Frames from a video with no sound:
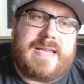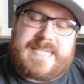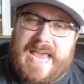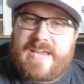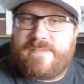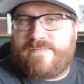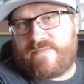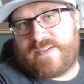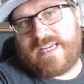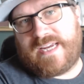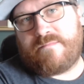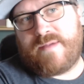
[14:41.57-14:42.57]
Take
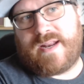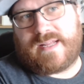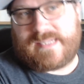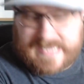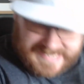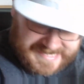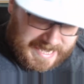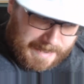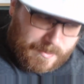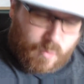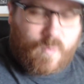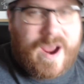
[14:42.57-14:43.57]
15 minutes and
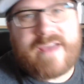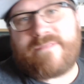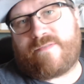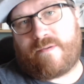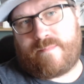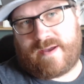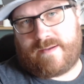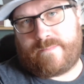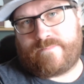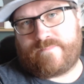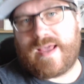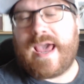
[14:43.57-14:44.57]
step away from it,
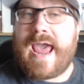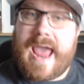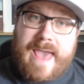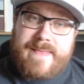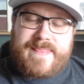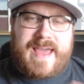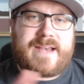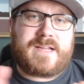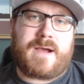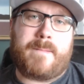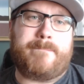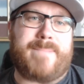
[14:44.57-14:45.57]
and then
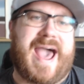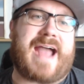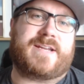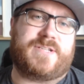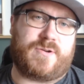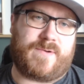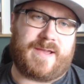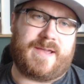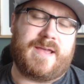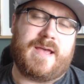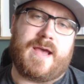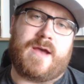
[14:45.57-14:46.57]
come back to it
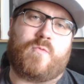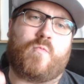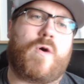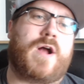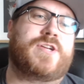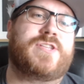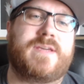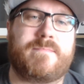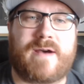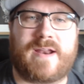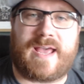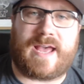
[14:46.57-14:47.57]
and watch the
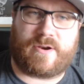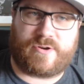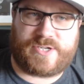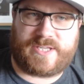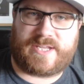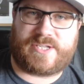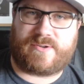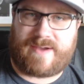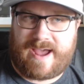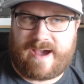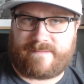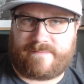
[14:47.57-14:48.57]
amount of energy that you
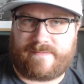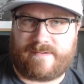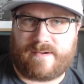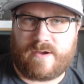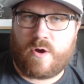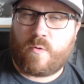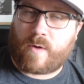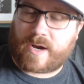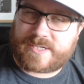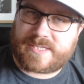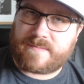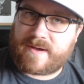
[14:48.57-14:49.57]
have.
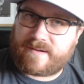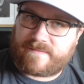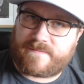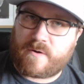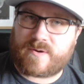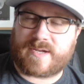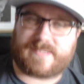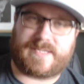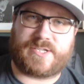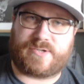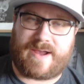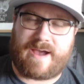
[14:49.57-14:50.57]
Watch the amount of focus
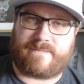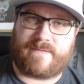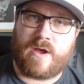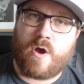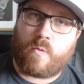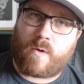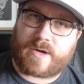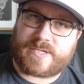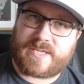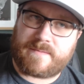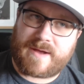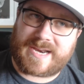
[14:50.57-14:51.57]
that you have. Watch
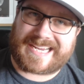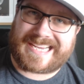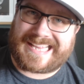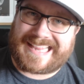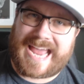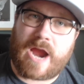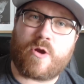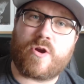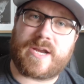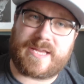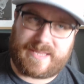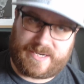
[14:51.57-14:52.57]
the amount of
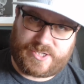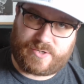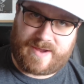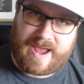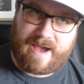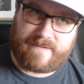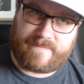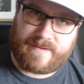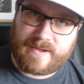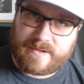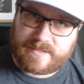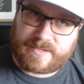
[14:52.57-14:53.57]
clarity that you have
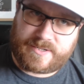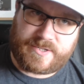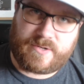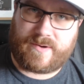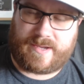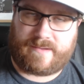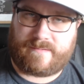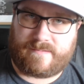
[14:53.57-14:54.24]
to do it.